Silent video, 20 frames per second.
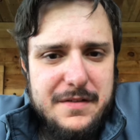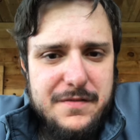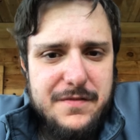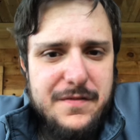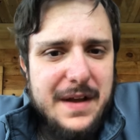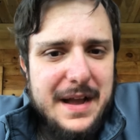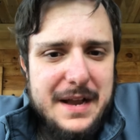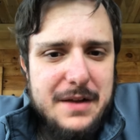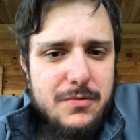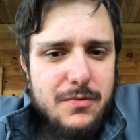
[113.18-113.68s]

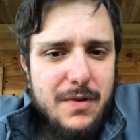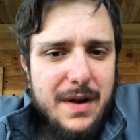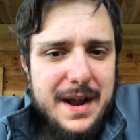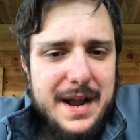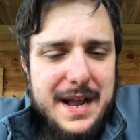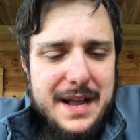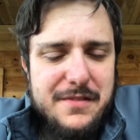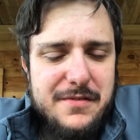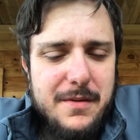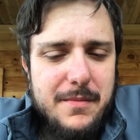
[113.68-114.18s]
Faye
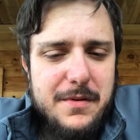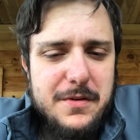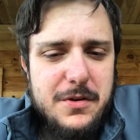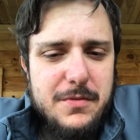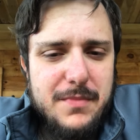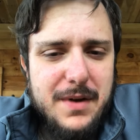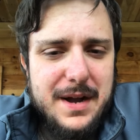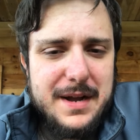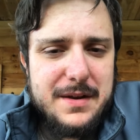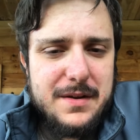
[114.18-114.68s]
Ray, some of you
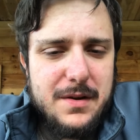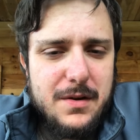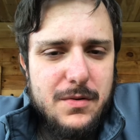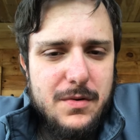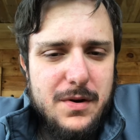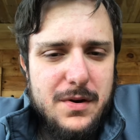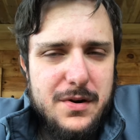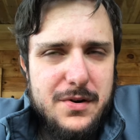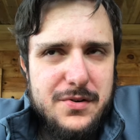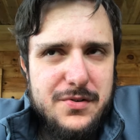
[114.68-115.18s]
might know
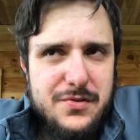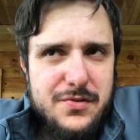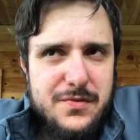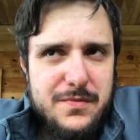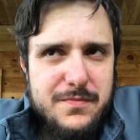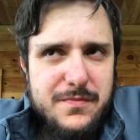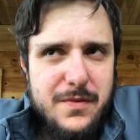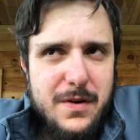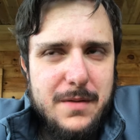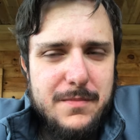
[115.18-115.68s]
her
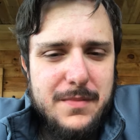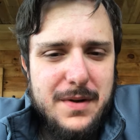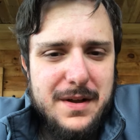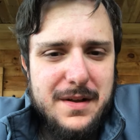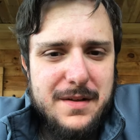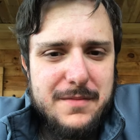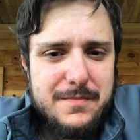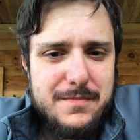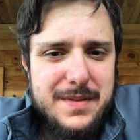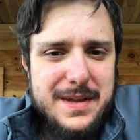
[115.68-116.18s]

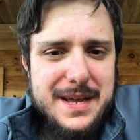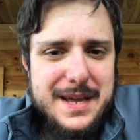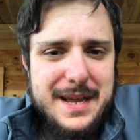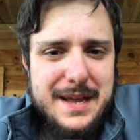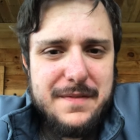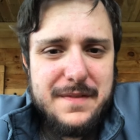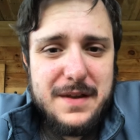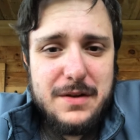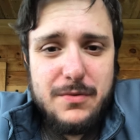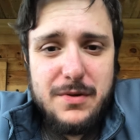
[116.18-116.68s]
from being
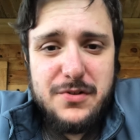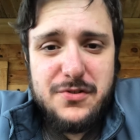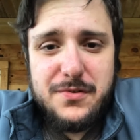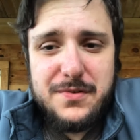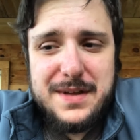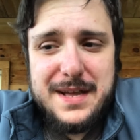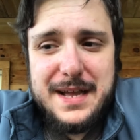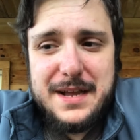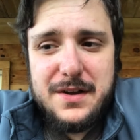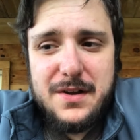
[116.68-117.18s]
in the original
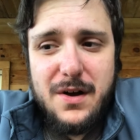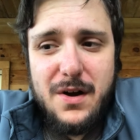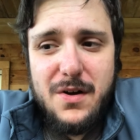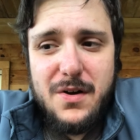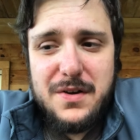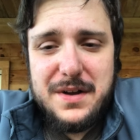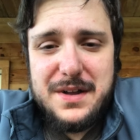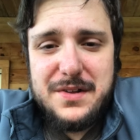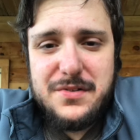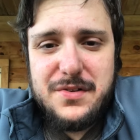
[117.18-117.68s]
King
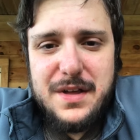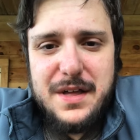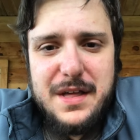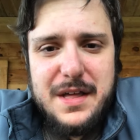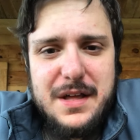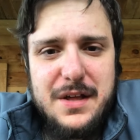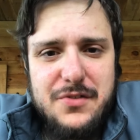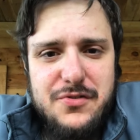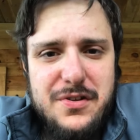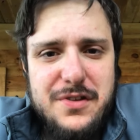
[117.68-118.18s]
Kong, and
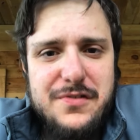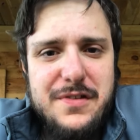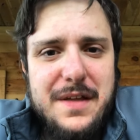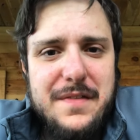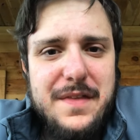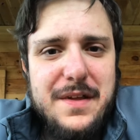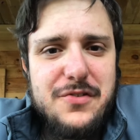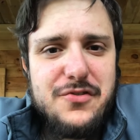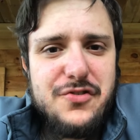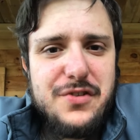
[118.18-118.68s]
she
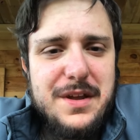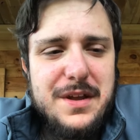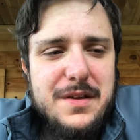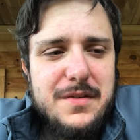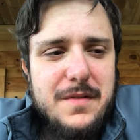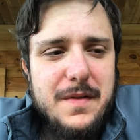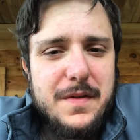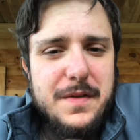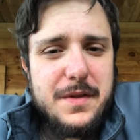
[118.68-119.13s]
said that she